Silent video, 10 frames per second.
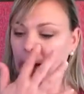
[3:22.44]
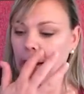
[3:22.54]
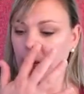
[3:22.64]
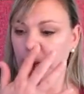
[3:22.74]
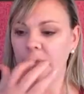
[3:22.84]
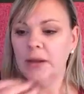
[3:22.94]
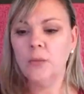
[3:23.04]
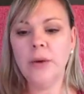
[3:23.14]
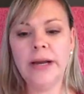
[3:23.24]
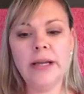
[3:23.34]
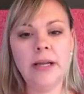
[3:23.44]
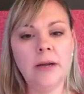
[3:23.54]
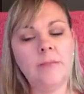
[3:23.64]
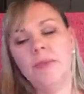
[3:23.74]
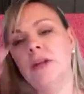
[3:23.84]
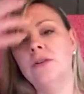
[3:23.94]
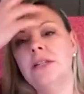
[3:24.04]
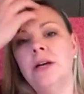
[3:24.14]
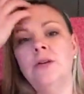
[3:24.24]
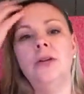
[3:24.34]
have. Rating, it'll
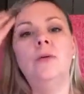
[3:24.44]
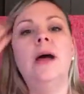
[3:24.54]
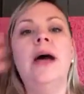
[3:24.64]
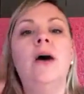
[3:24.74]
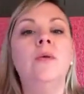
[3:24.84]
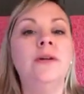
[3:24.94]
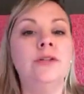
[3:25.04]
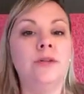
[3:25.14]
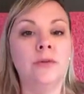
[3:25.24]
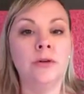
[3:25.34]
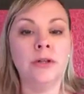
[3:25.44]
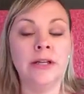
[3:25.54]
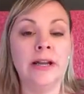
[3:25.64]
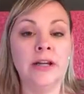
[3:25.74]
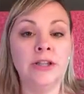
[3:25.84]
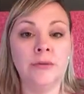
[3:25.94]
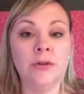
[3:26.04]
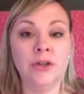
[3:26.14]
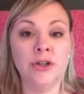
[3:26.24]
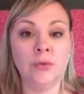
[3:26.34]
tell you how introverted and
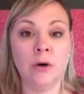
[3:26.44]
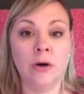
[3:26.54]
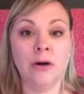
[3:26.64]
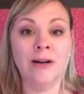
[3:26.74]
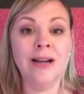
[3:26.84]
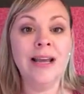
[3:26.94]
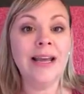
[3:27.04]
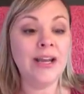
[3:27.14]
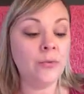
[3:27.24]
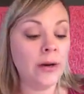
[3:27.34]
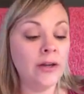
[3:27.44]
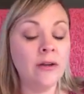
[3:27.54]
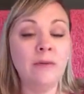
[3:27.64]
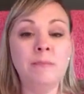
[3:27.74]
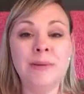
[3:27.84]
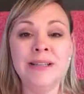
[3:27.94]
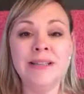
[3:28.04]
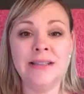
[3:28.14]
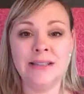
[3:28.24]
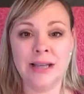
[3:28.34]
extroverted you are in regular
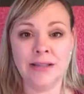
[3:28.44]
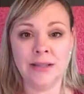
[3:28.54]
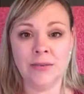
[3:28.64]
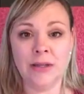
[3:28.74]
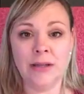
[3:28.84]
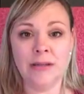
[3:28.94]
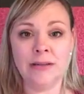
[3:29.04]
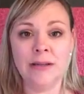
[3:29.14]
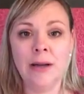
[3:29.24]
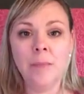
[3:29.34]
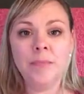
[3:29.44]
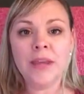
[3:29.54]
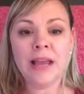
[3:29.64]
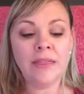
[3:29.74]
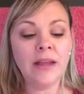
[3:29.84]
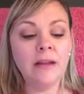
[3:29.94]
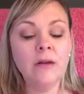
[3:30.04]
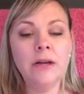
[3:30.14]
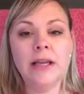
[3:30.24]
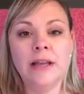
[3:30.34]
business activities. And then
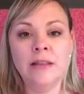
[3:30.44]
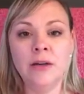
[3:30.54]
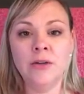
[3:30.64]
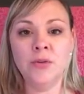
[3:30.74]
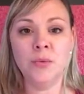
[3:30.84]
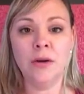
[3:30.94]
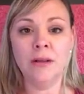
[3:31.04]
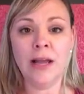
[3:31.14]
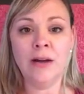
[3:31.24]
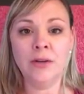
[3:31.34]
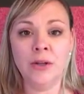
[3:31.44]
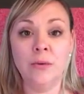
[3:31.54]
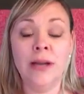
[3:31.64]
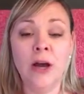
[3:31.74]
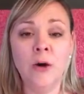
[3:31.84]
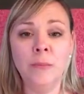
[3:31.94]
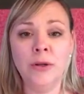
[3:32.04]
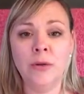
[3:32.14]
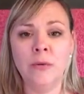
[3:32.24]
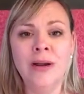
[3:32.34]
looking at those will allow you and help
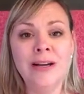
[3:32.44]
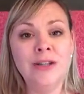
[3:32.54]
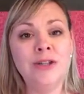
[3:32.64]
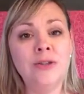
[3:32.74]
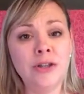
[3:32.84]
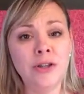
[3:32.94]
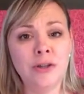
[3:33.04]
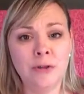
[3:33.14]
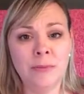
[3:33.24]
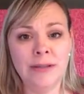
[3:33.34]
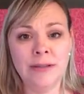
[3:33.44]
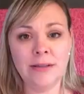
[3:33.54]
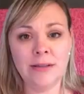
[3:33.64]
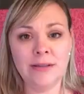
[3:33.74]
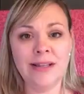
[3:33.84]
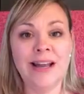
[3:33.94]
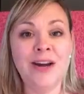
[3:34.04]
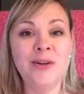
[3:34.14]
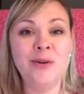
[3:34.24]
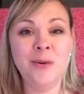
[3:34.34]
you to structure your business and how
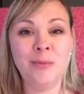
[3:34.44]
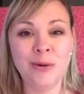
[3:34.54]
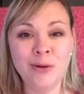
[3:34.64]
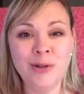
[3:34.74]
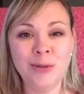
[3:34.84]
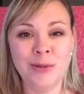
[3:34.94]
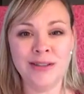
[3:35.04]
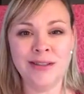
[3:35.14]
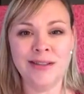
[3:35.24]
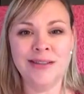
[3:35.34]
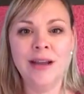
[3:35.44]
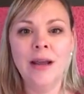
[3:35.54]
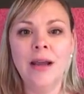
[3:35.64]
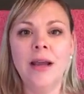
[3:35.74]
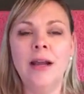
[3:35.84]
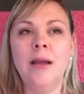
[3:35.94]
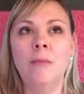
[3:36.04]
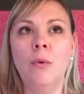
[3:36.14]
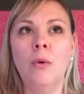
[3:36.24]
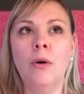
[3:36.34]
you approach your business in a
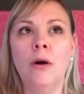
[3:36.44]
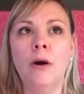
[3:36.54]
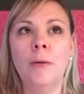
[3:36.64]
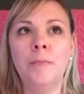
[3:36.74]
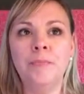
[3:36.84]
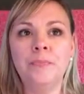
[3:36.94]
more